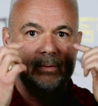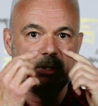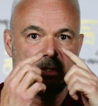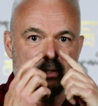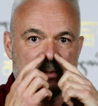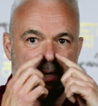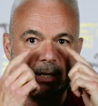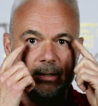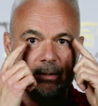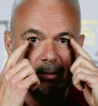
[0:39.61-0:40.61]
we
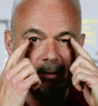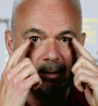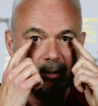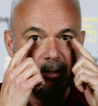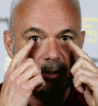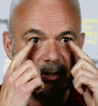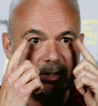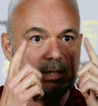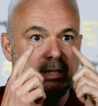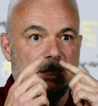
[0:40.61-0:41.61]
smell,
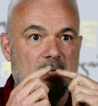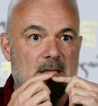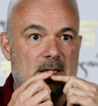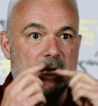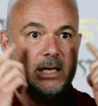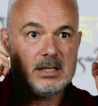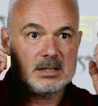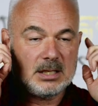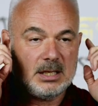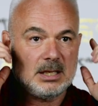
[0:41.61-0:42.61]
see,
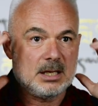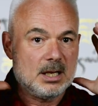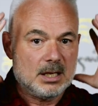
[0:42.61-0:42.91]
taste, hear.